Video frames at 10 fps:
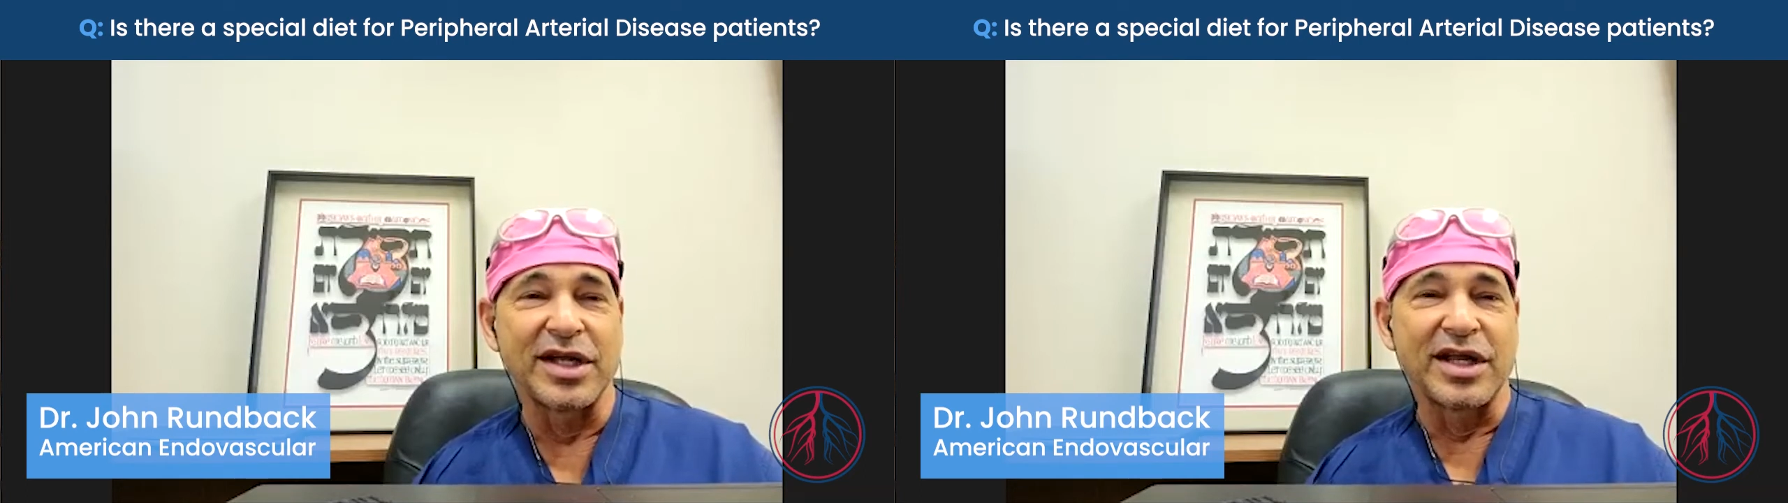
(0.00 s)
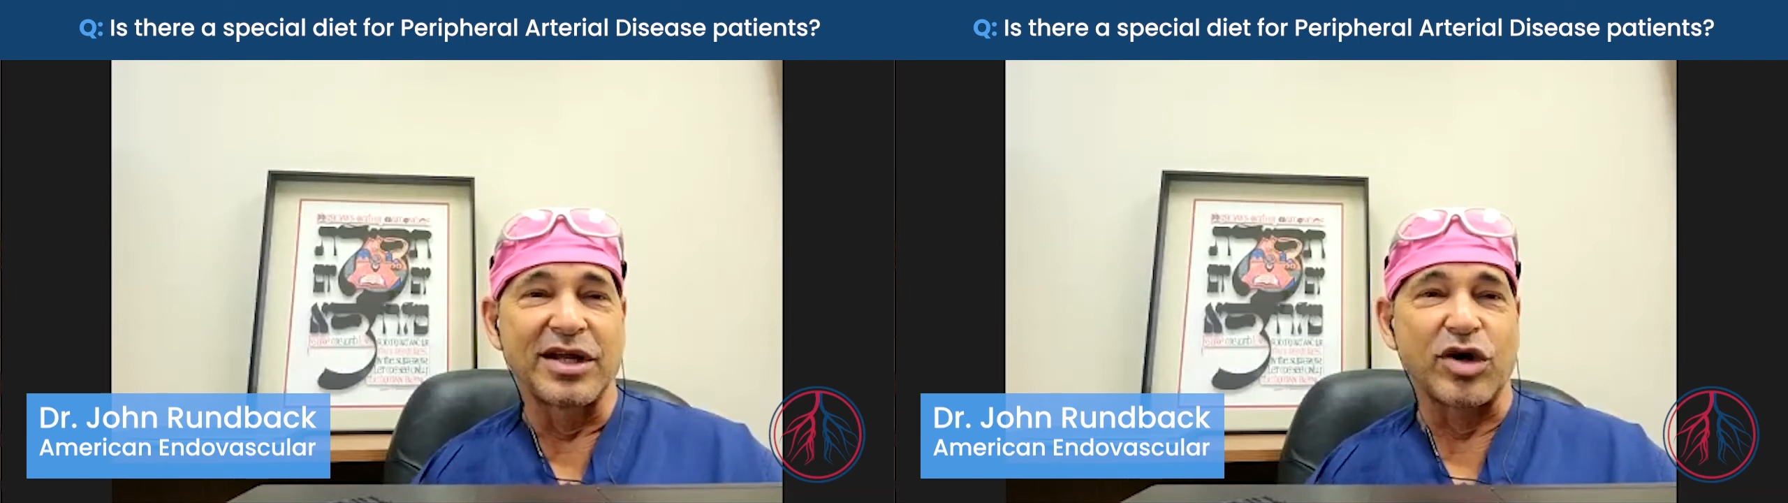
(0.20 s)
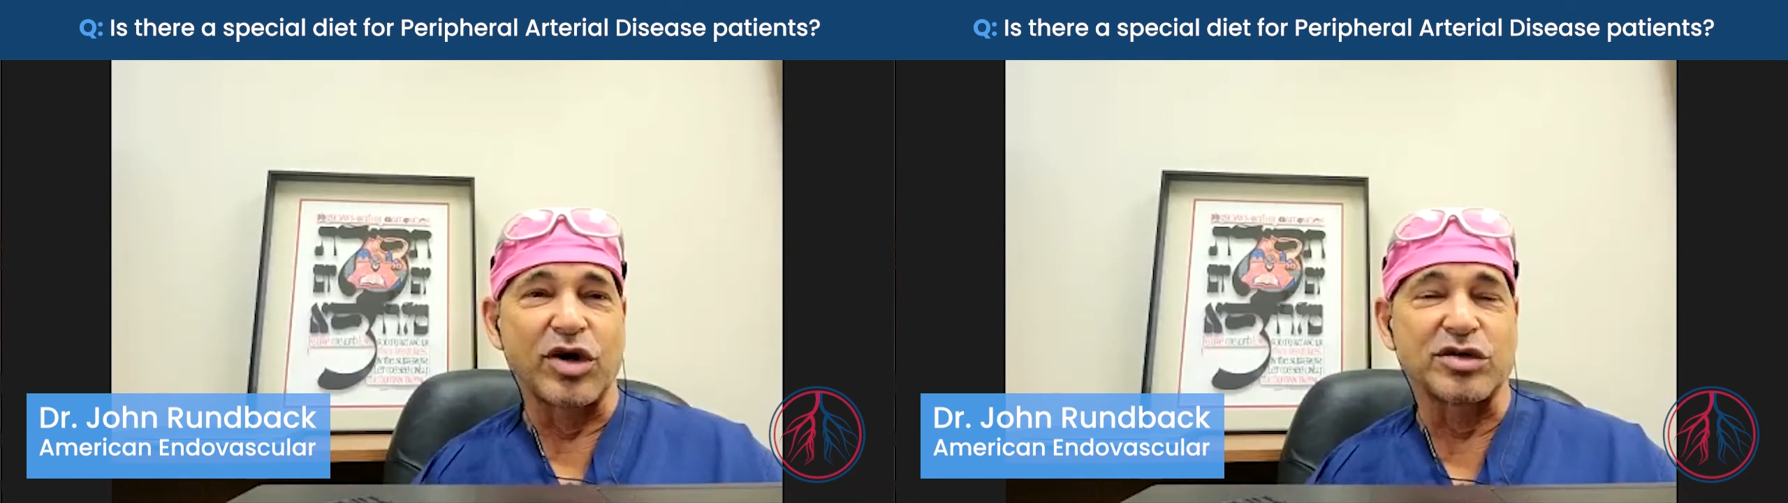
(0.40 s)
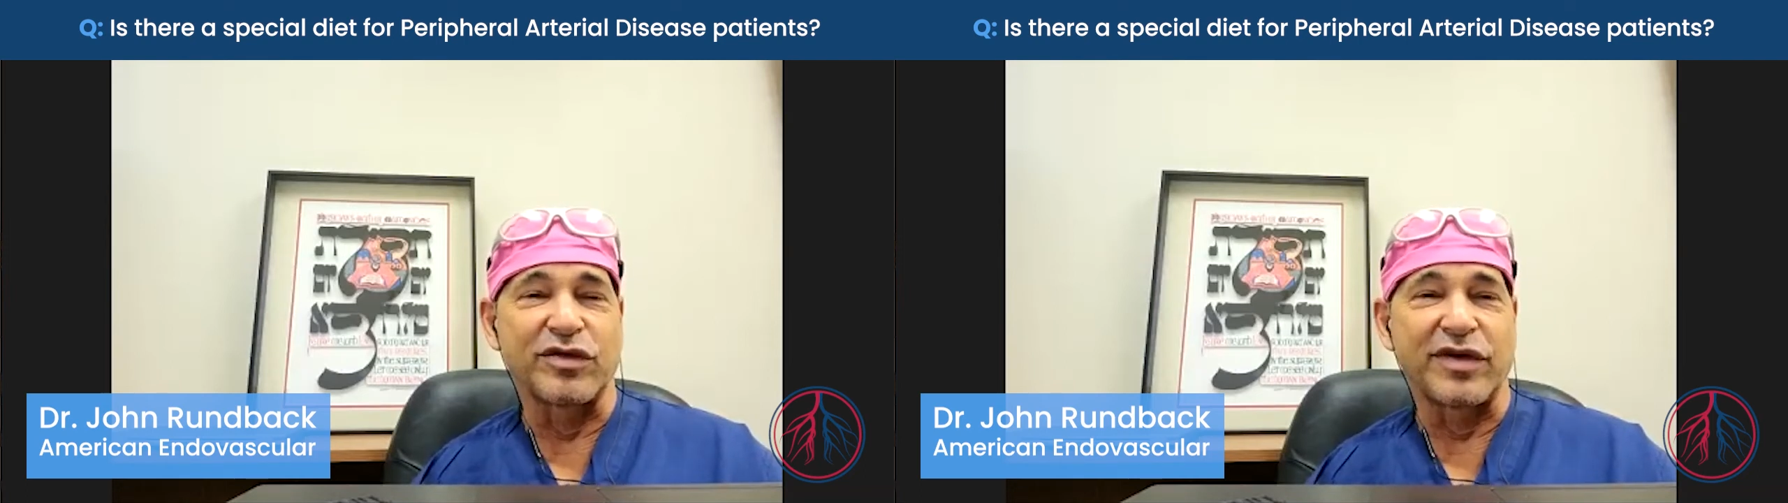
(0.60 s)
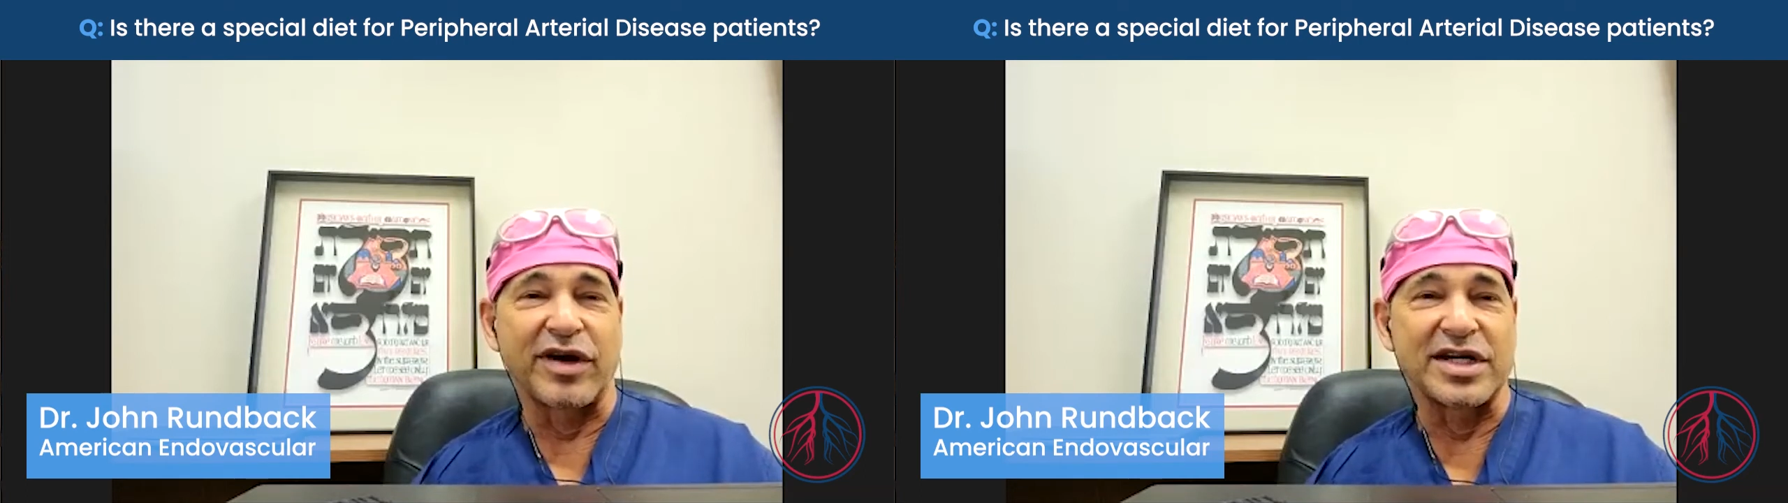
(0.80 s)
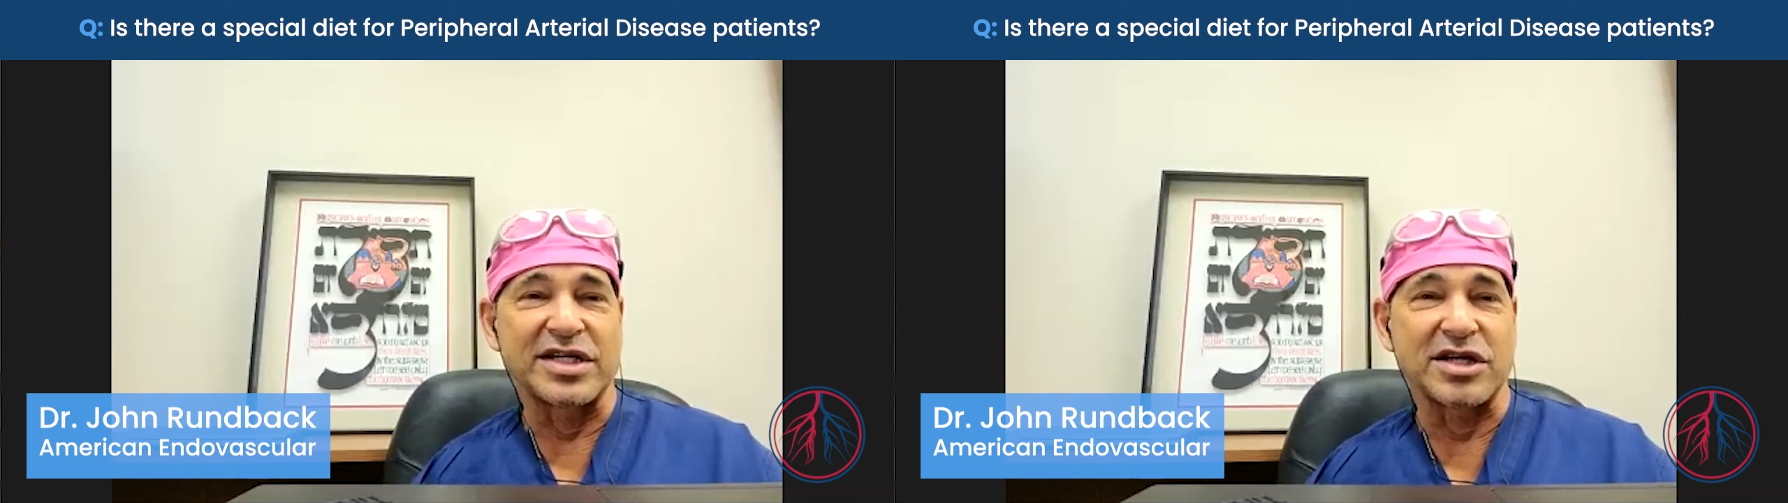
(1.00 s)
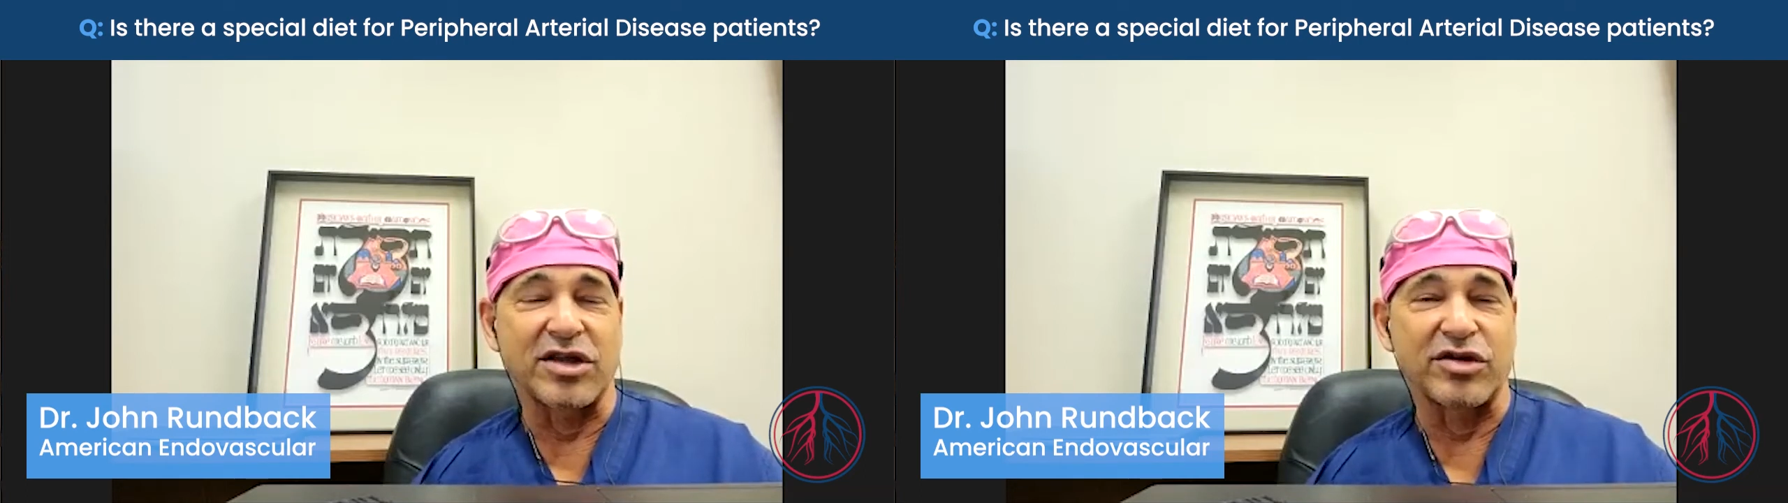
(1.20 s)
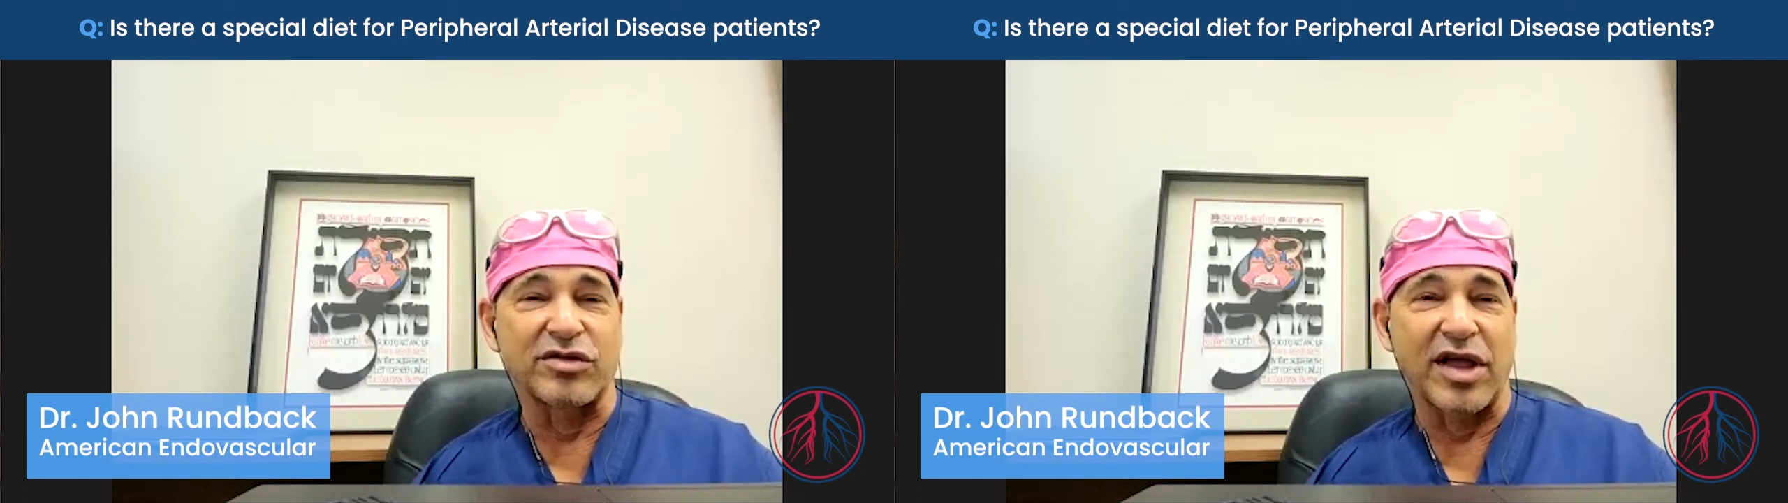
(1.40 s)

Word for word: There are also various other